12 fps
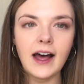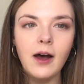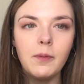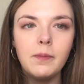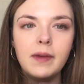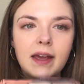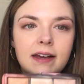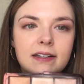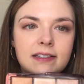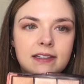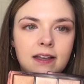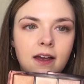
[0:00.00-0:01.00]
I'll
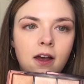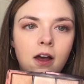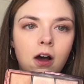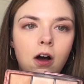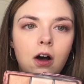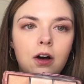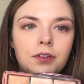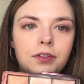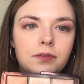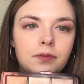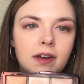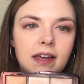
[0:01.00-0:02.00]
mix all
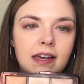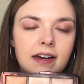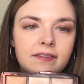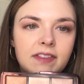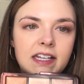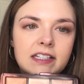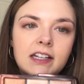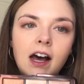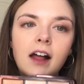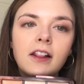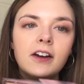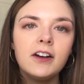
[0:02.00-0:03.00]
three of these
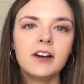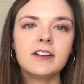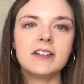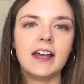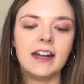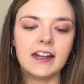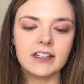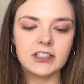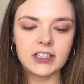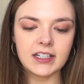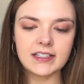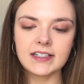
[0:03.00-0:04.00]
colors and it
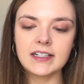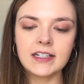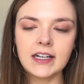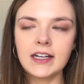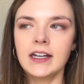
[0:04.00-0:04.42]
just